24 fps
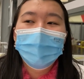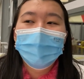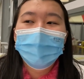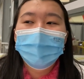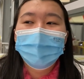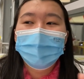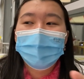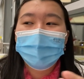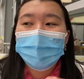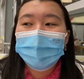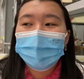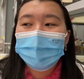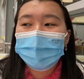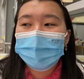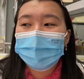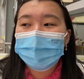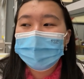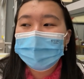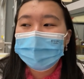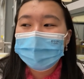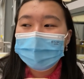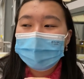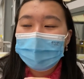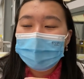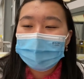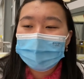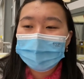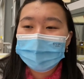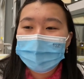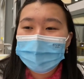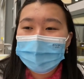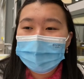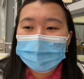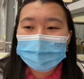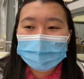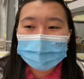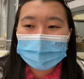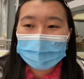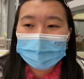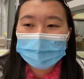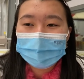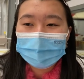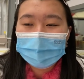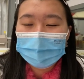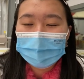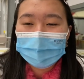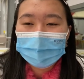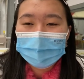maybe go on the beach or
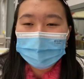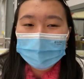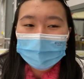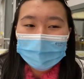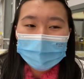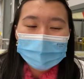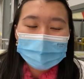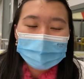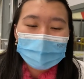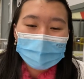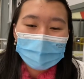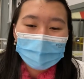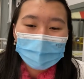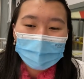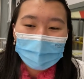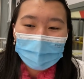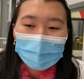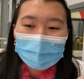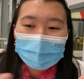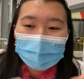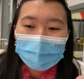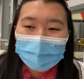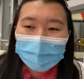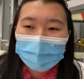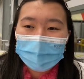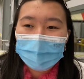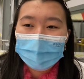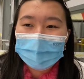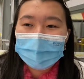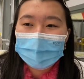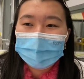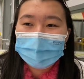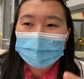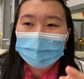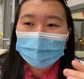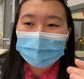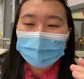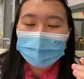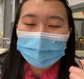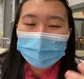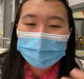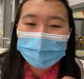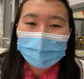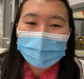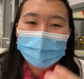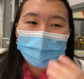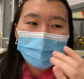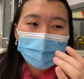something, take a walk, come back, and then go
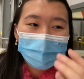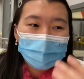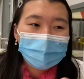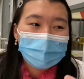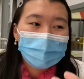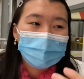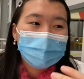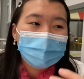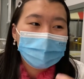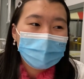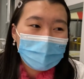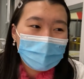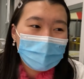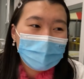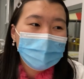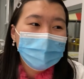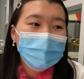buy what you want to buy.